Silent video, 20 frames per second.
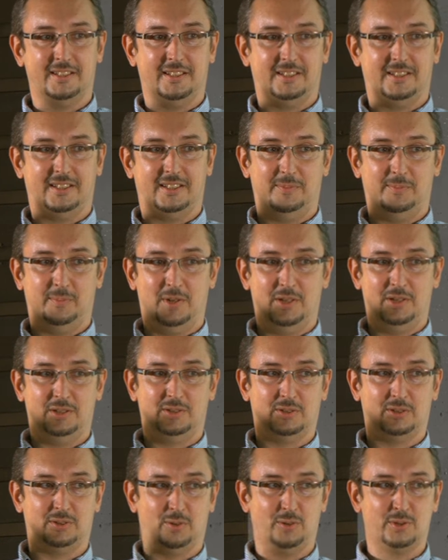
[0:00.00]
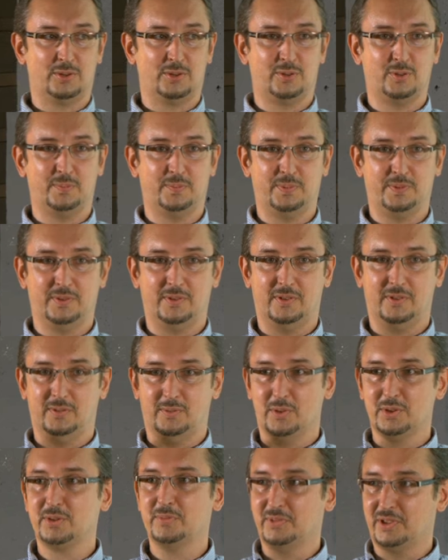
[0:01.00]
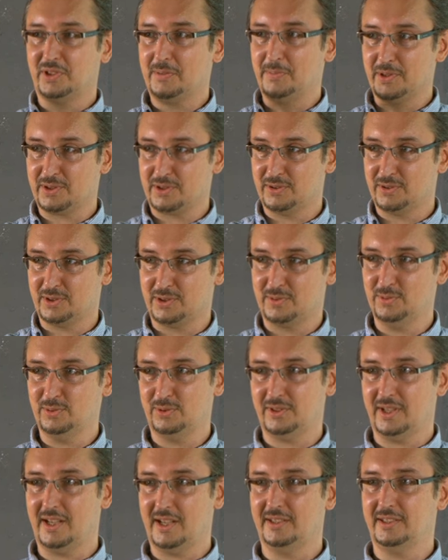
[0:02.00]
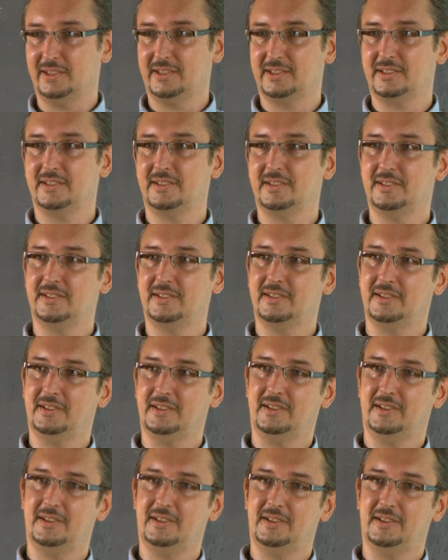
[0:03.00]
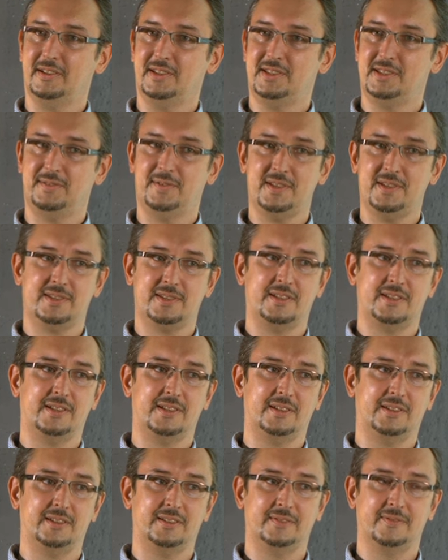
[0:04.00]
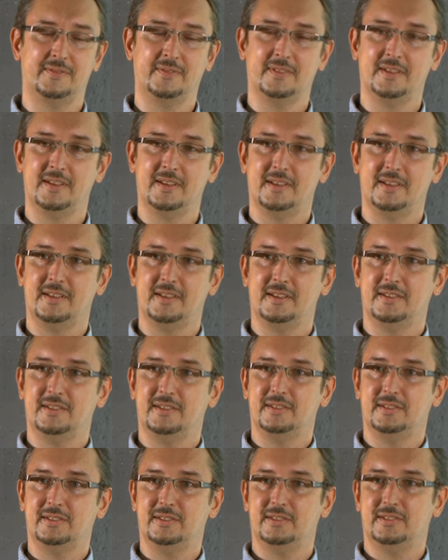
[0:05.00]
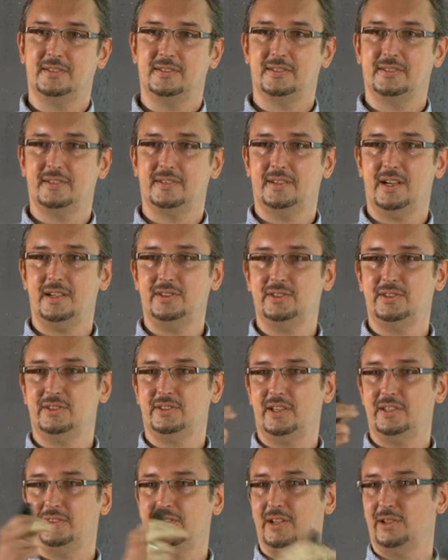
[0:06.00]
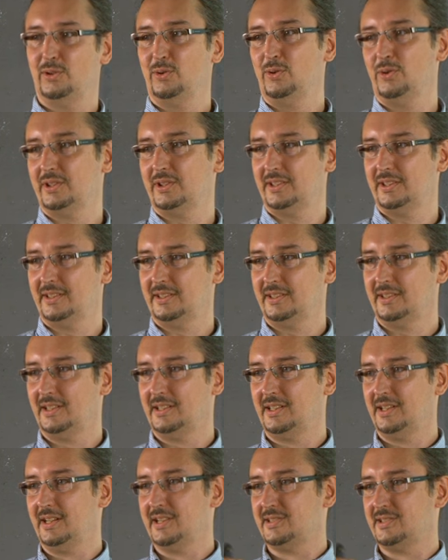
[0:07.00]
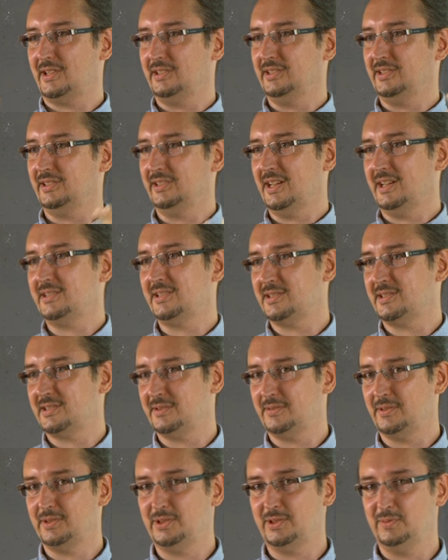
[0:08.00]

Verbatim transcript: when all participants have access in general to most of the data, it's known how to count taxes, what legislation, what to expect.